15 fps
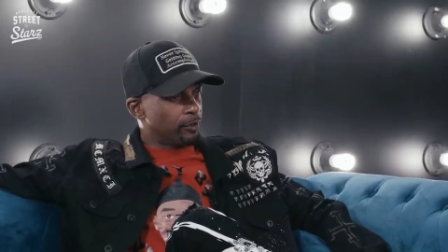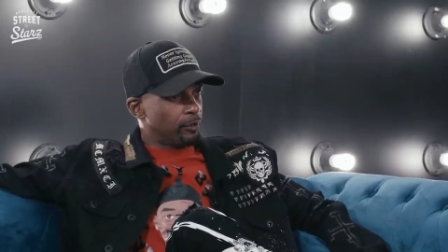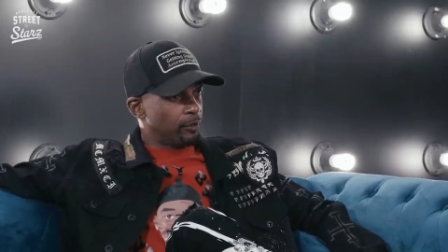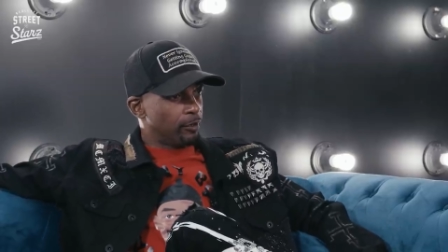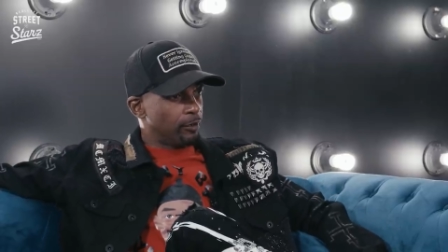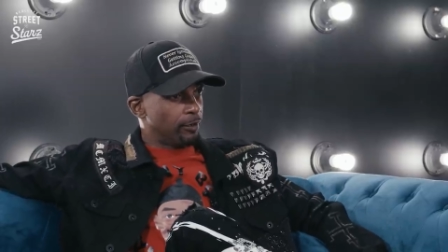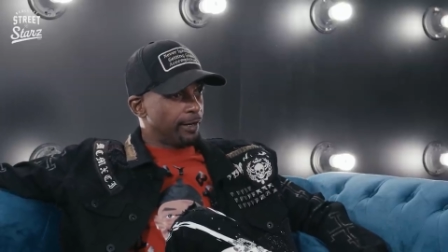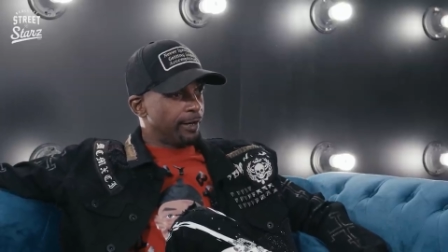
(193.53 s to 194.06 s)

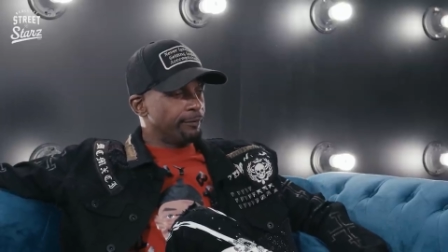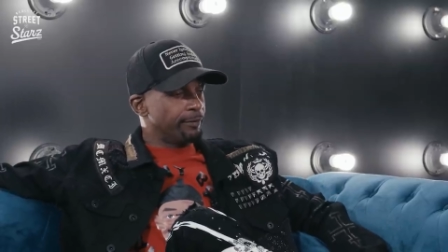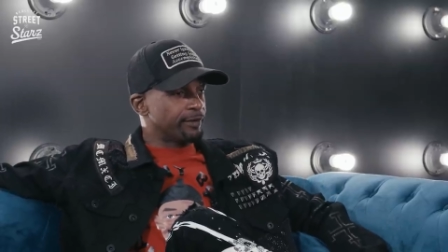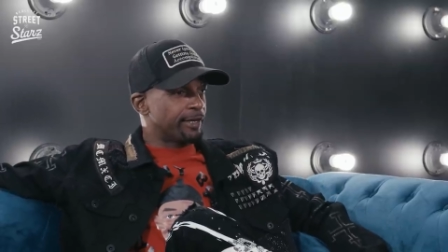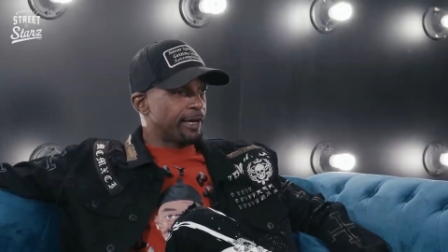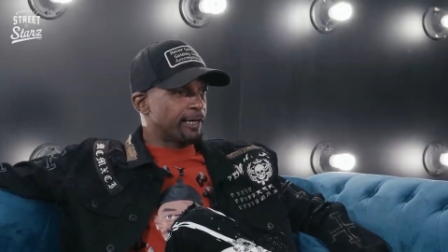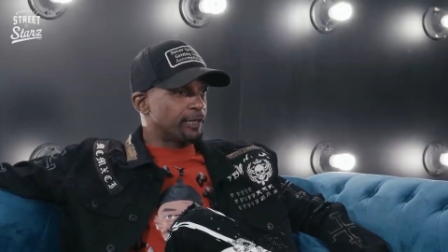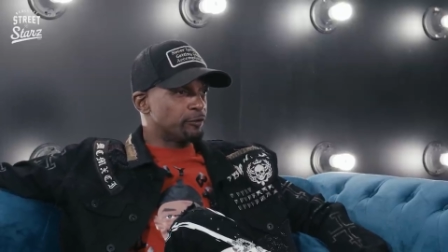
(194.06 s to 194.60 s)
Uh,
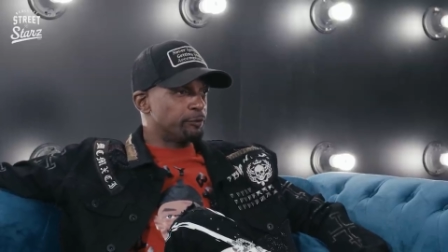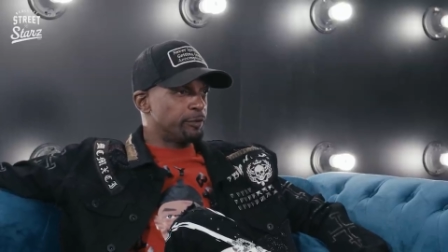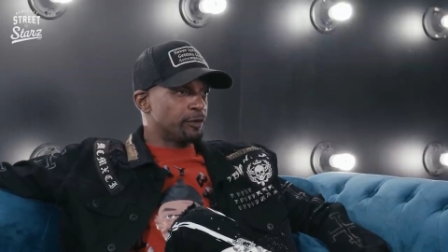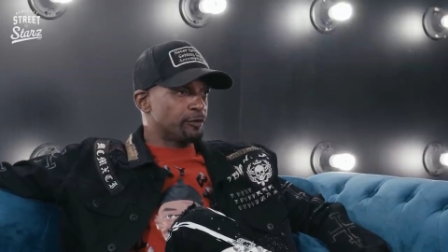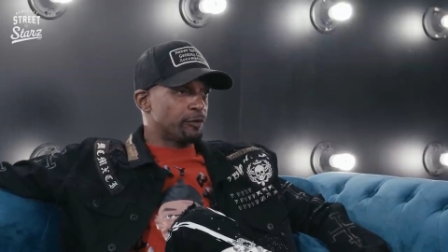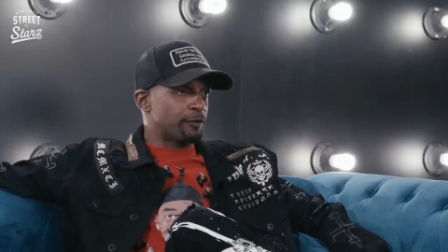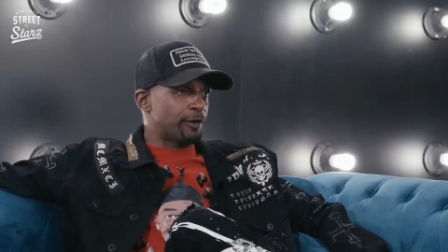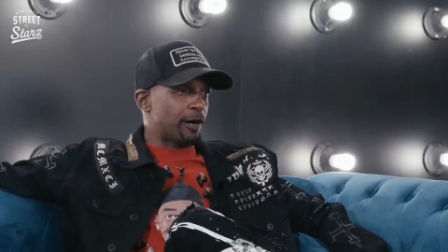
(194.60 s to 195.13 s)
everything is
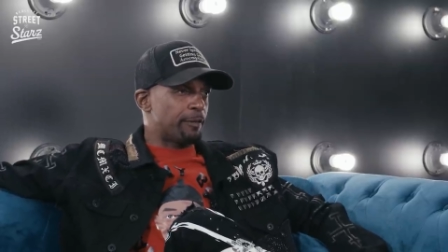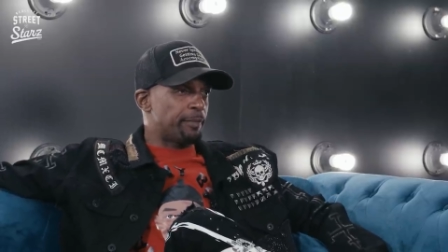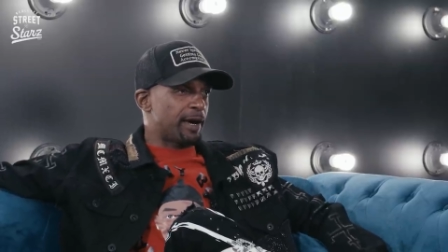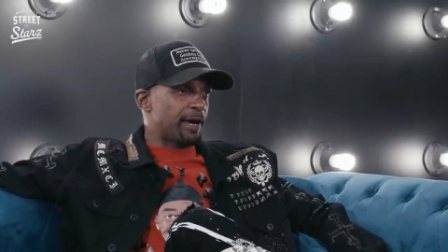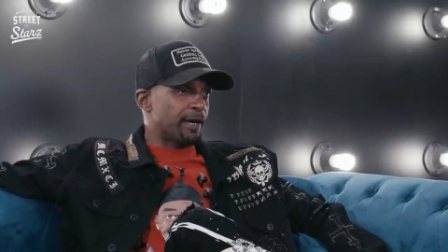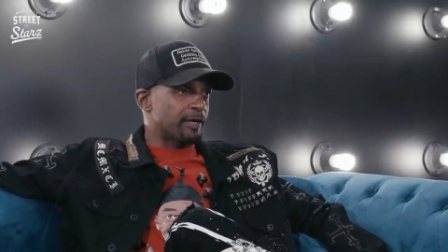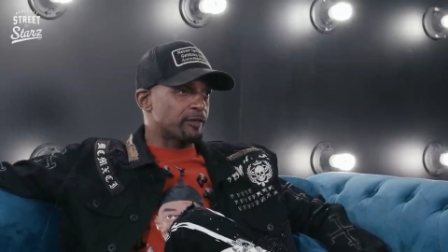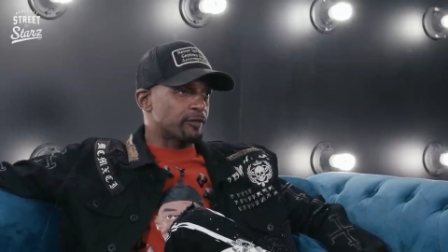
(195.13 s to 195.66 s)
built on our
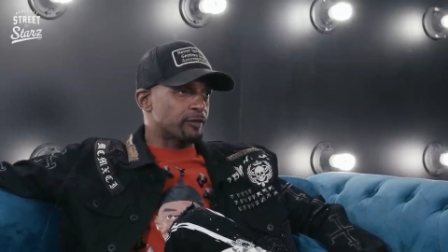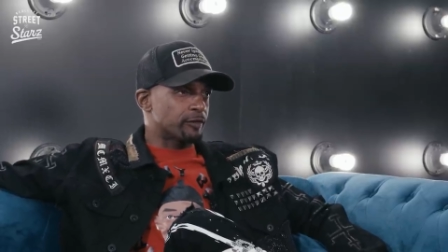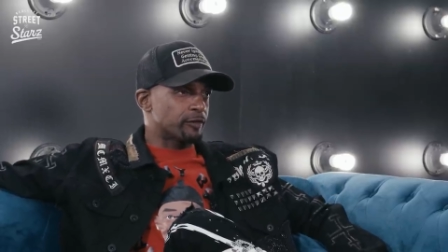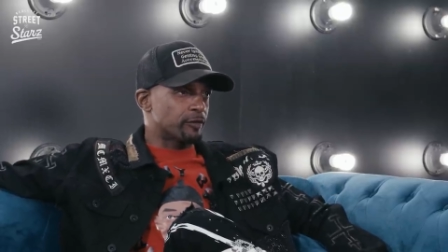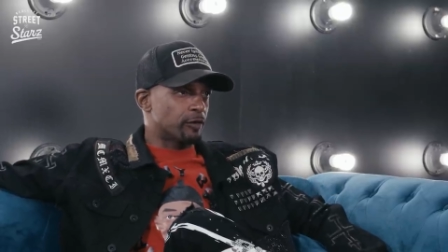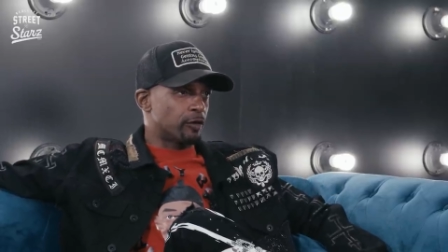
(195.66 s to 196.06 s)
backs.